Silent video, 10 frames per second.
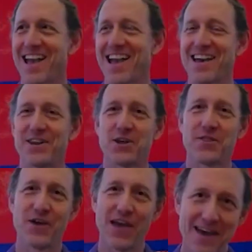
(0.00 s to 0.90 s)
And
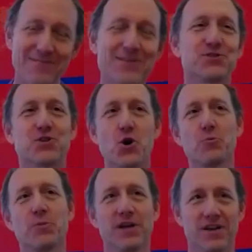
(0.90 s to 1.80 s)
the heavens
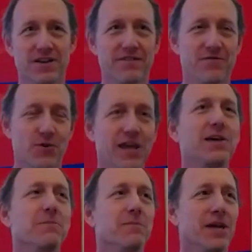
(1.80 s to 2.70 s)
opened for
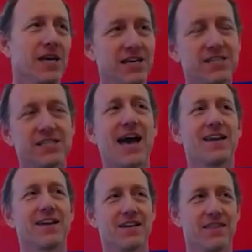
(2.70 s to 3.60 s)
him. He
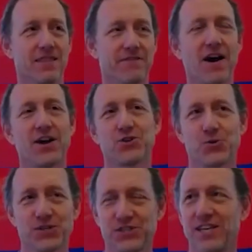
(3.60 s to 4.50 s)
sat on the
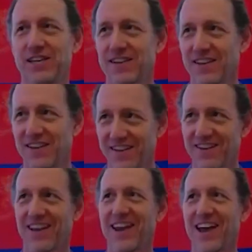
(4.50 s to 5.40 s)
Vajra seat
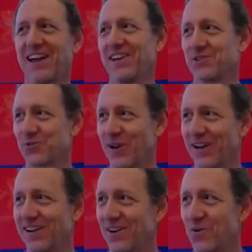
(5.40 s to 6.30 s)
and had his
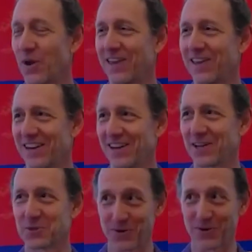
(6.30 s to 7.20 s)
great awakening
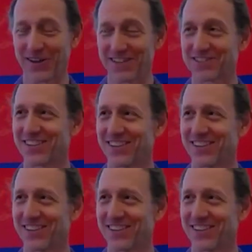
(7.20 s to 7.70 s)
experience.